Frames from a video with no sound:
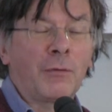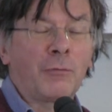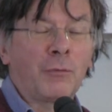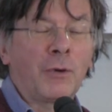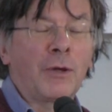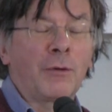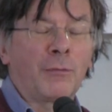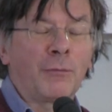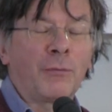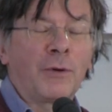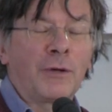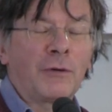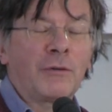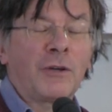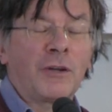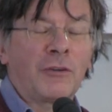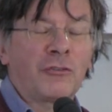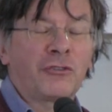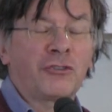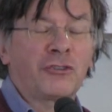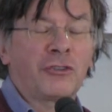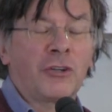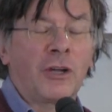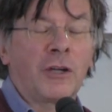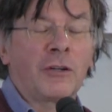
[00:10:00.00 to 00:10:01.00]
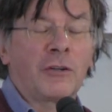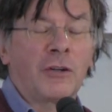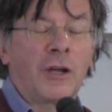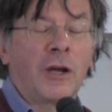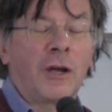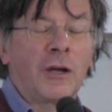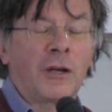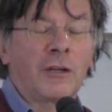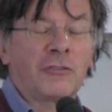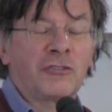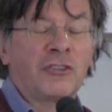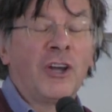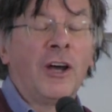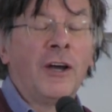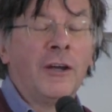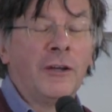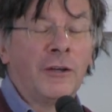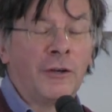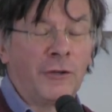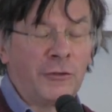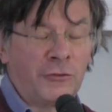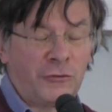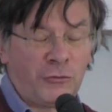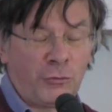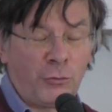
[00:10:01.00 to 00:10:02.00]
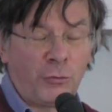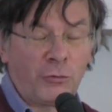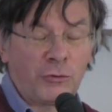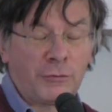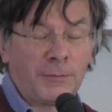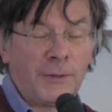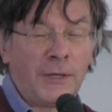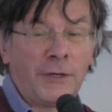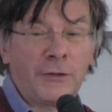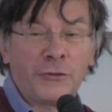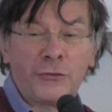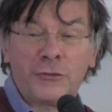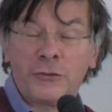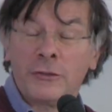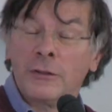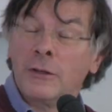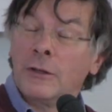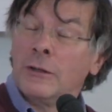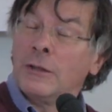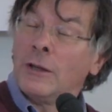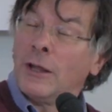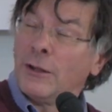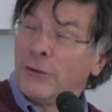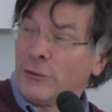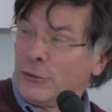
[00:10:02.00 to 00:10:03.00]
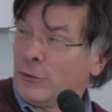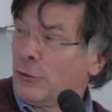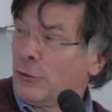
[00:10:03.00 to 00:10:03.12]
Well, Tyard talked about this in another